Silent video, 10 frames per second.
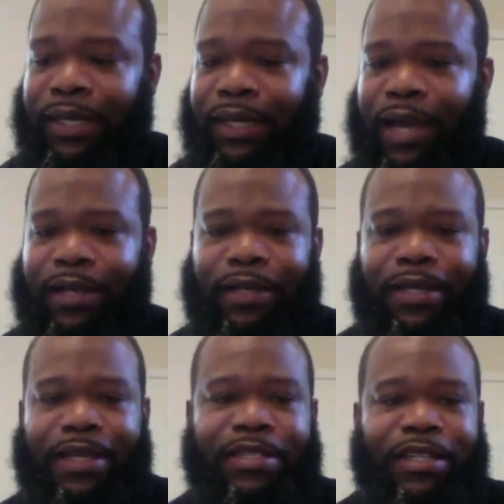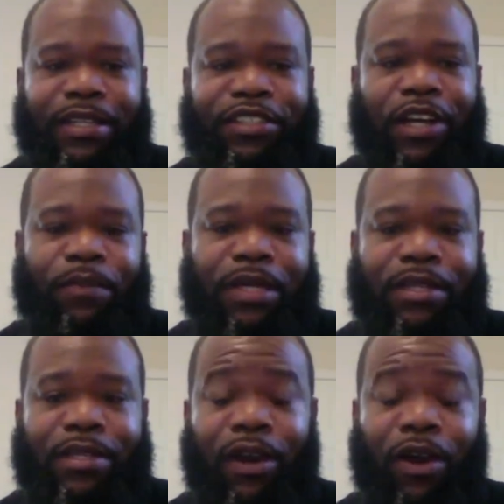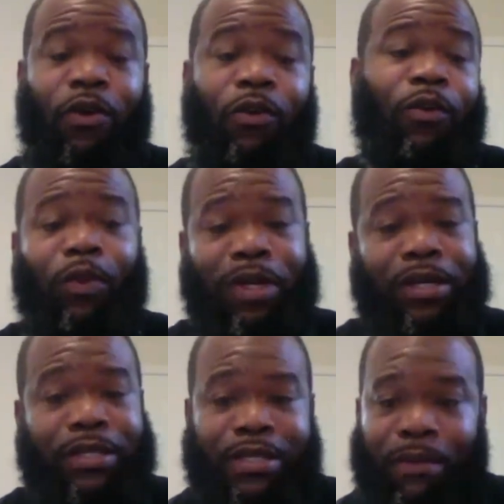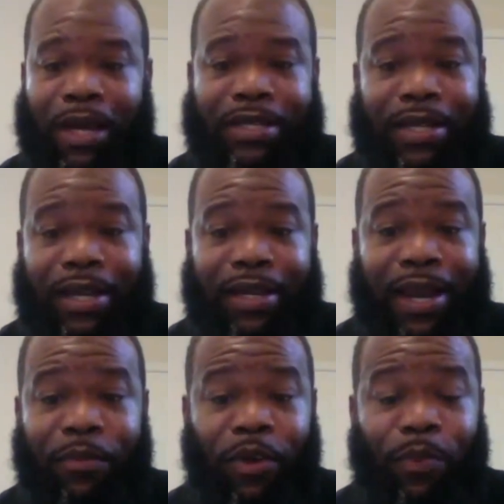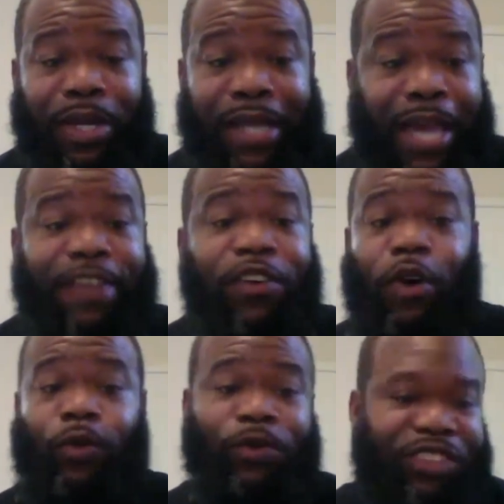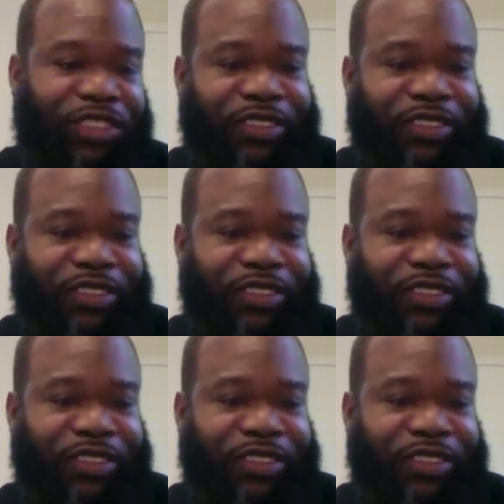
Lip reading: I could have easily jumped and said, oh, well, because somebody said that, I'm going to be a life coach,